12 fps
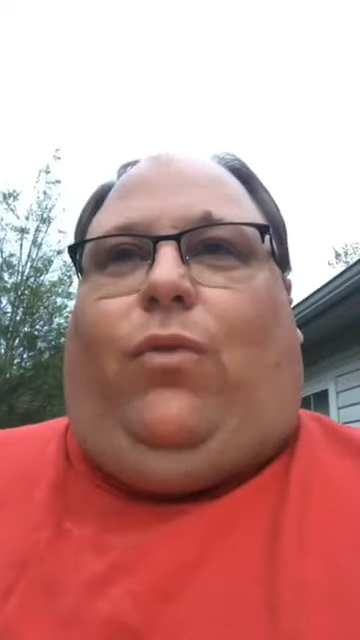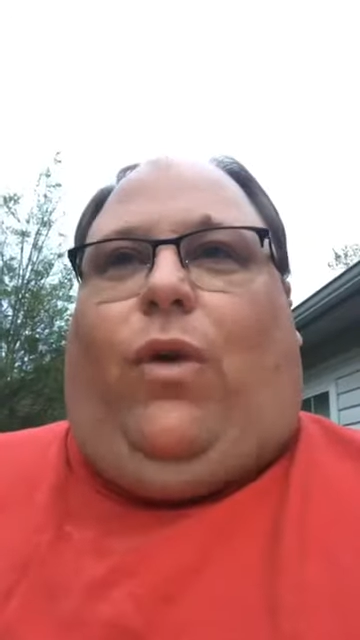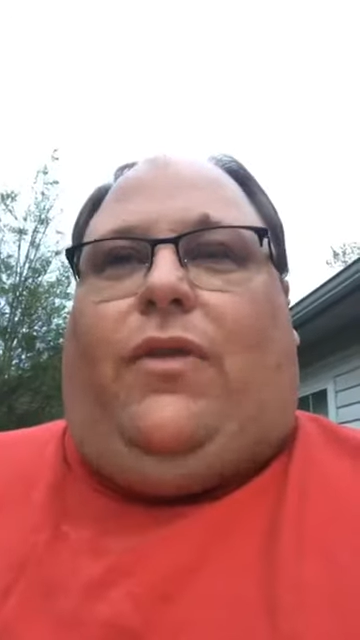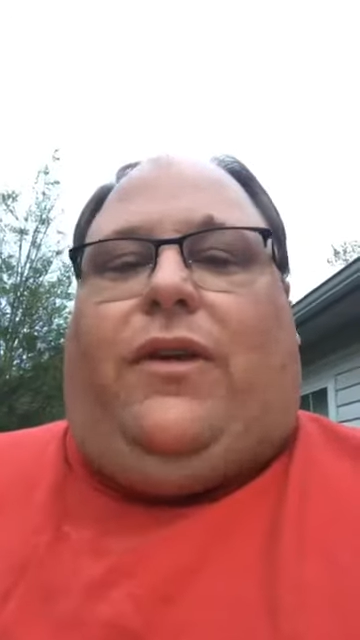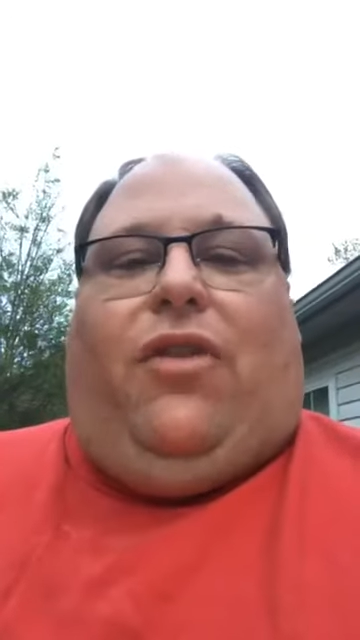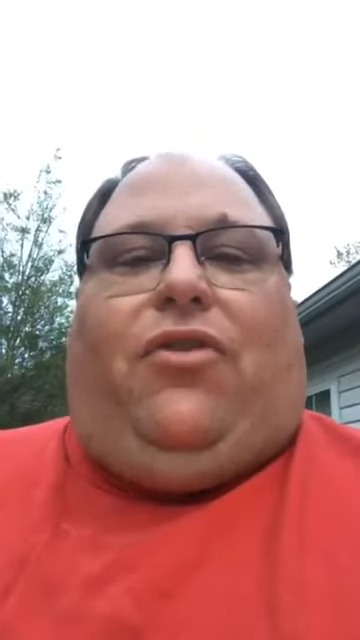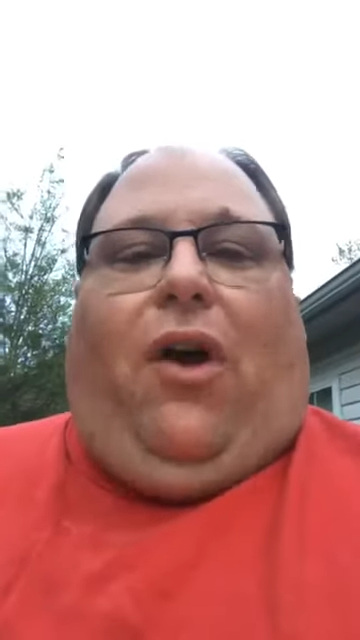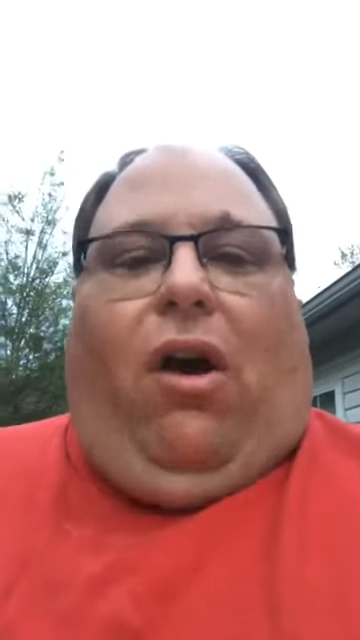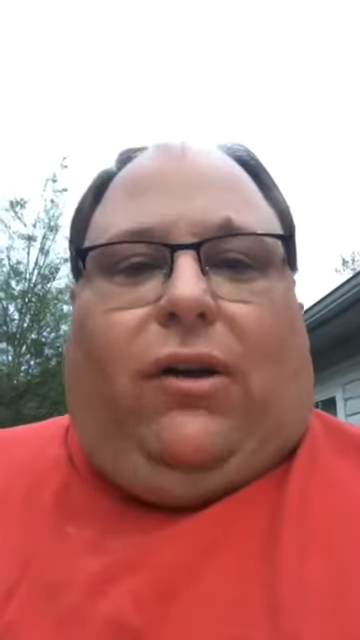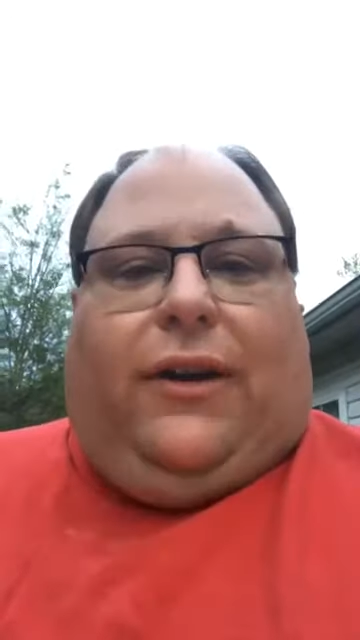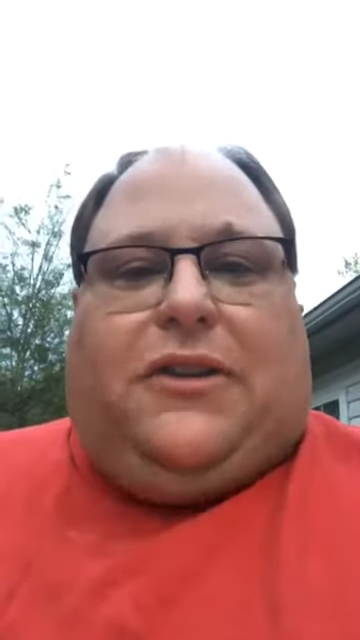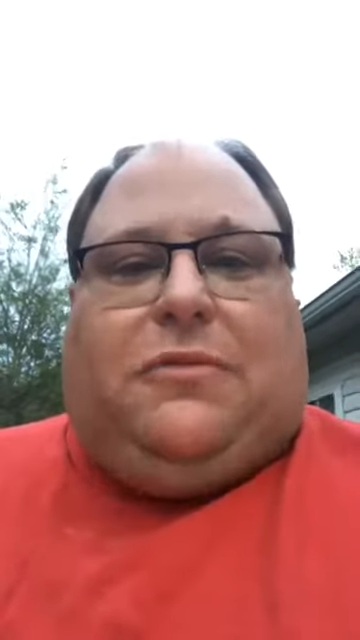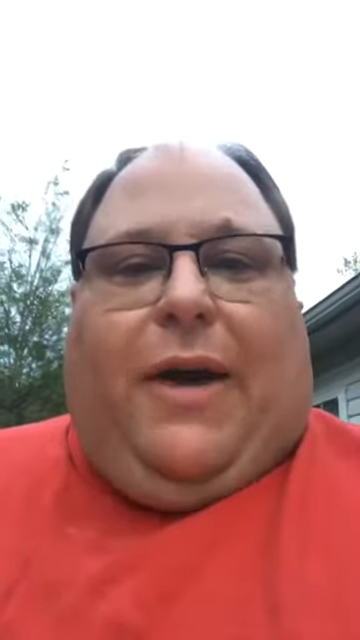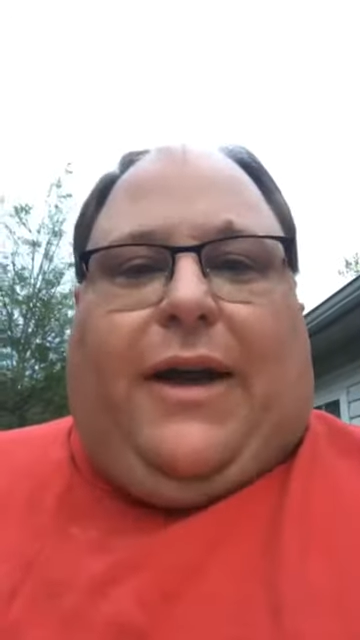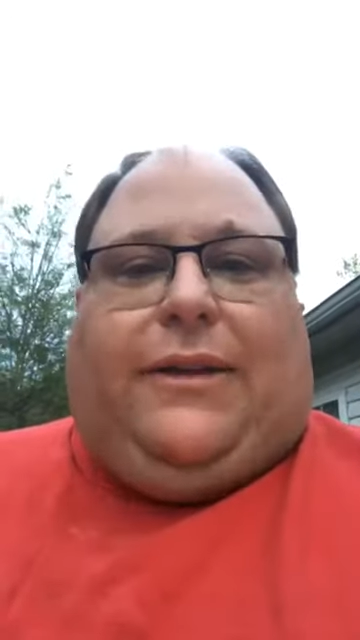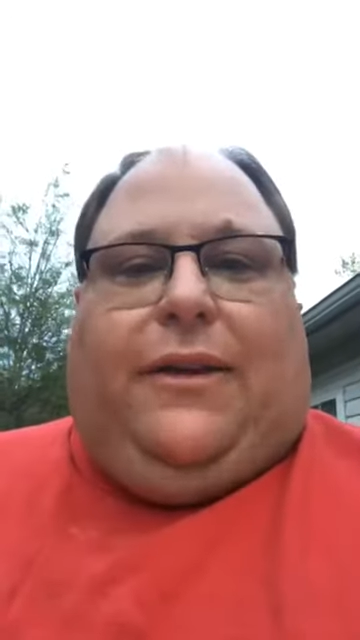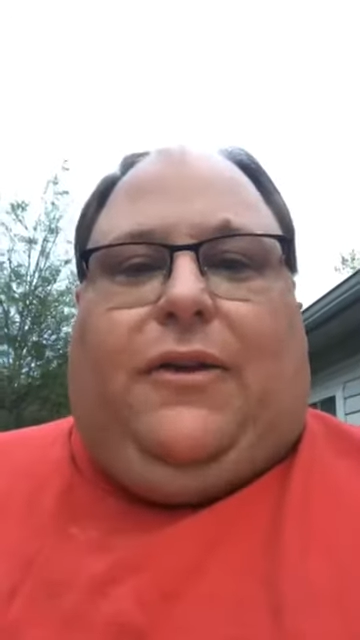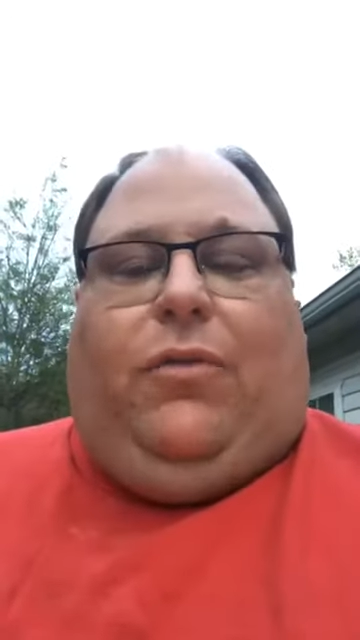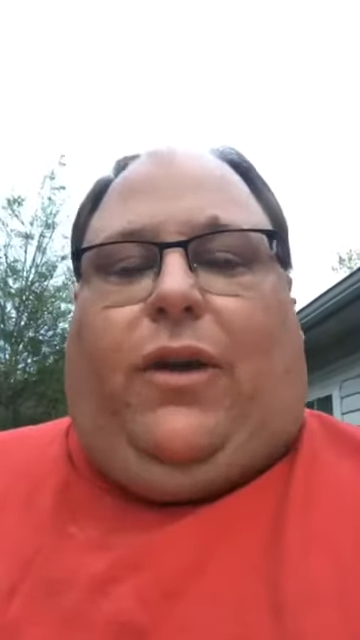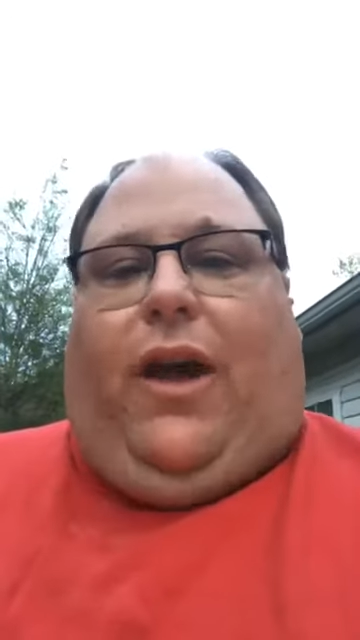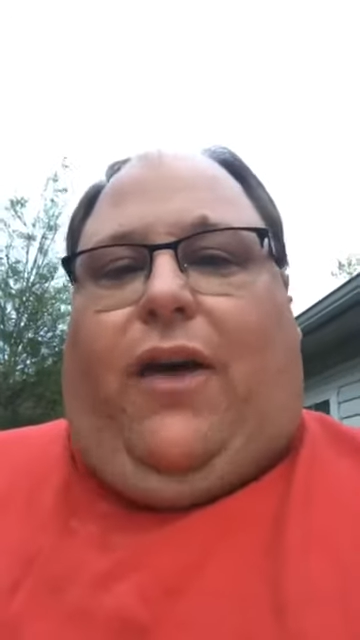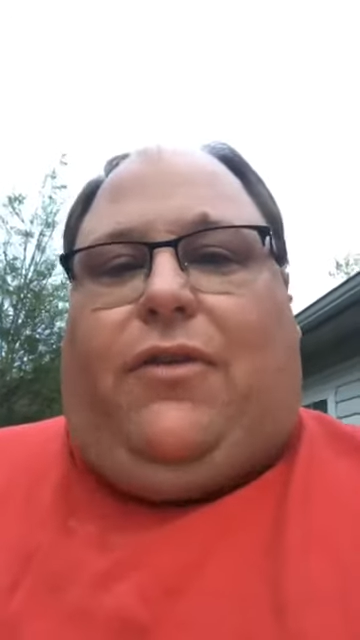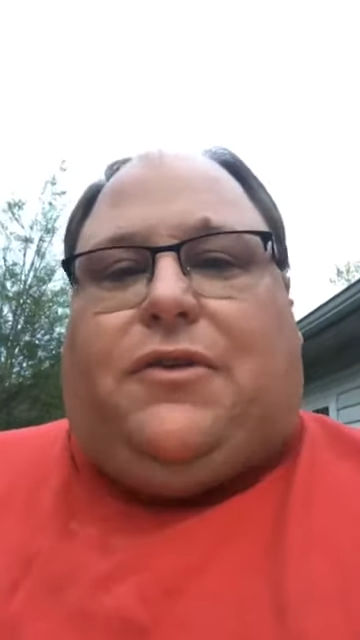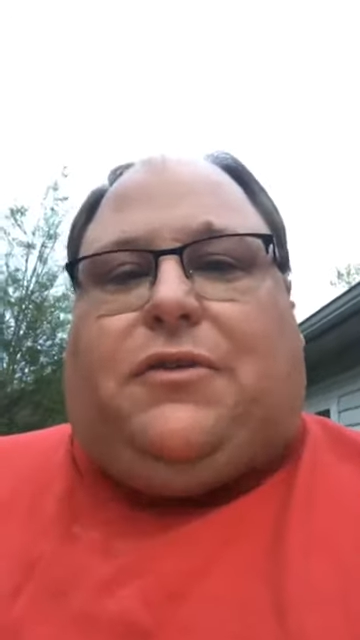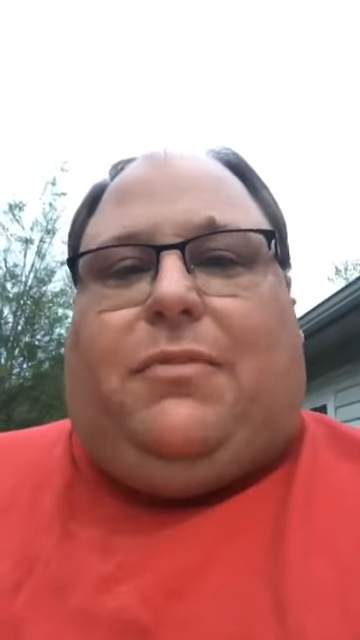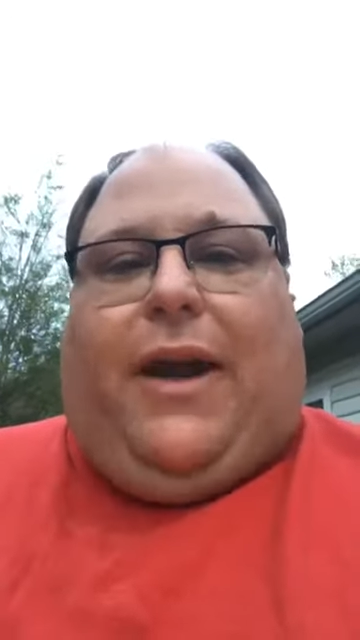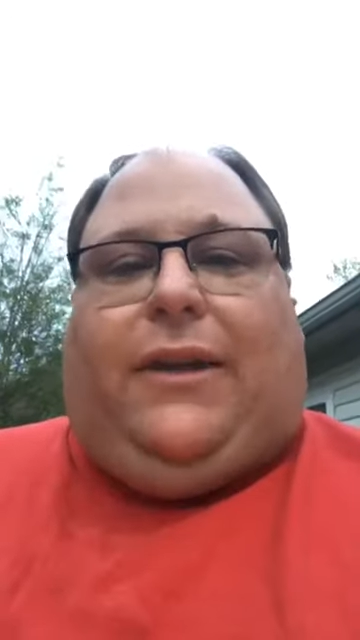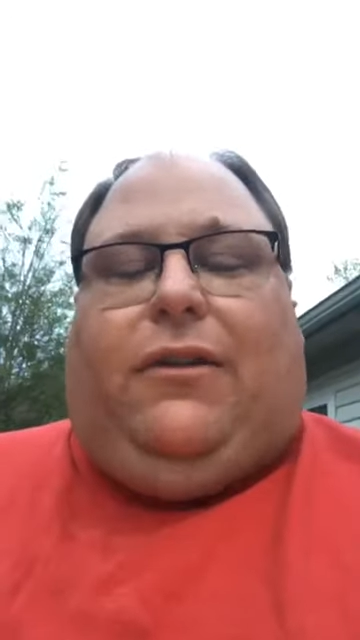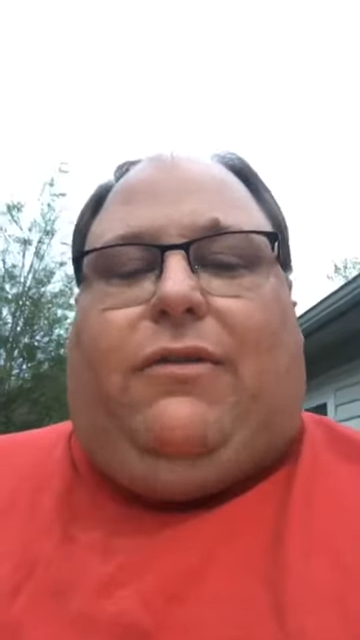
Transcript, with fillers: what the authorities might do, what others might do.